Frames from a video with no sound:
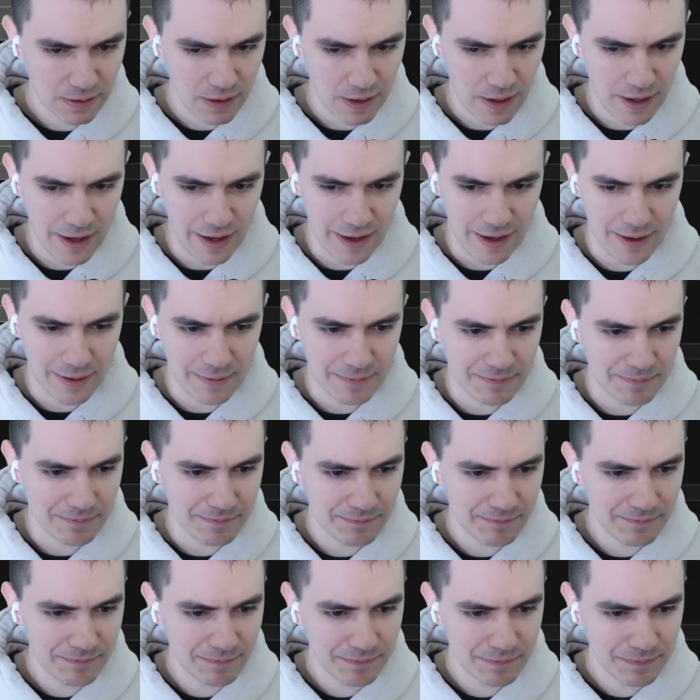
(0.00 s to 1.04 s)
Yeah,
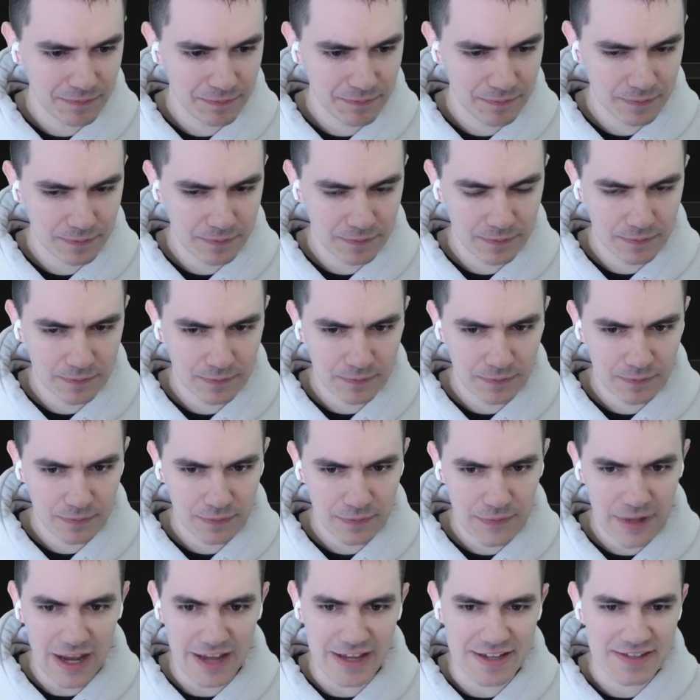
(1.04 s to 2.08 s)

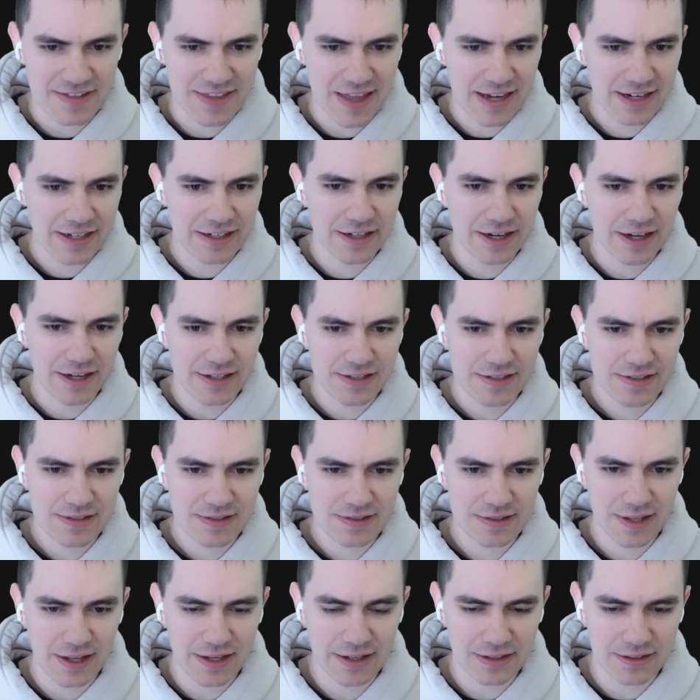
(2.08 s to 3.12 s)
isn't that a nice
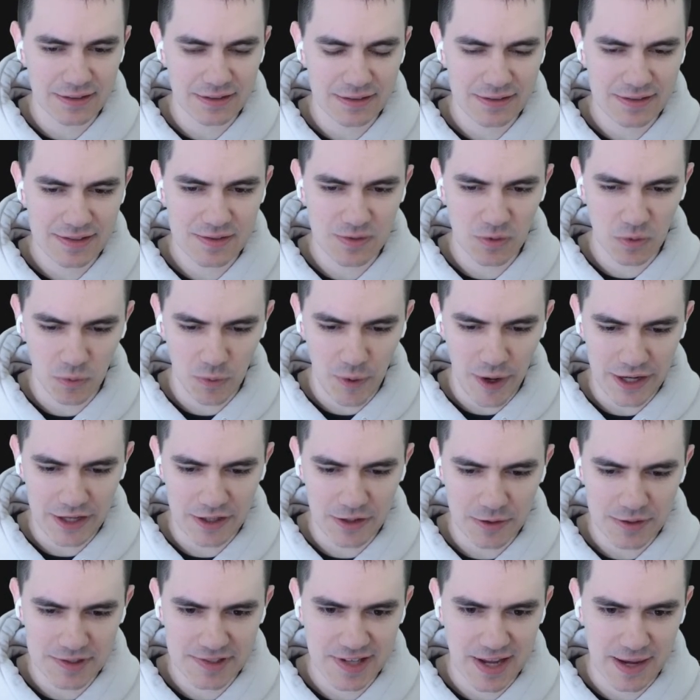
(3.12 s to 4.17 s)
way to
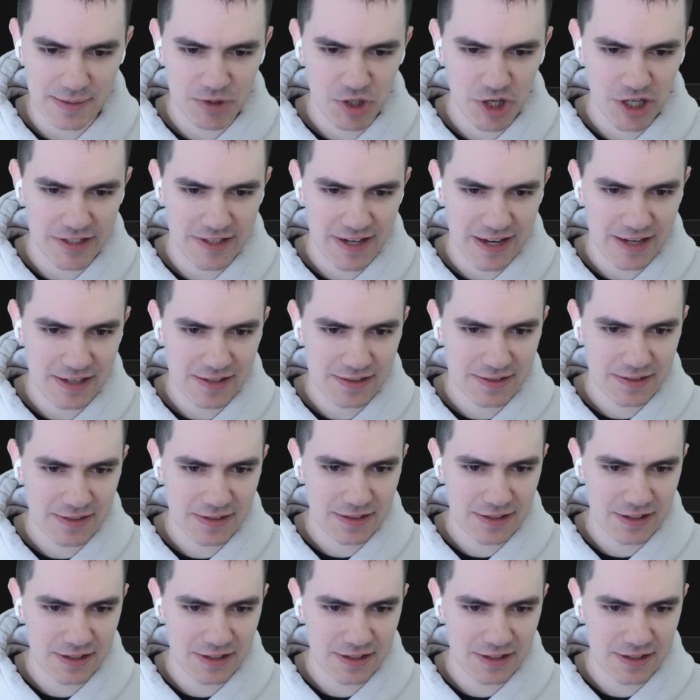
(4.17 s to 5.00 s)
do a snapshot test?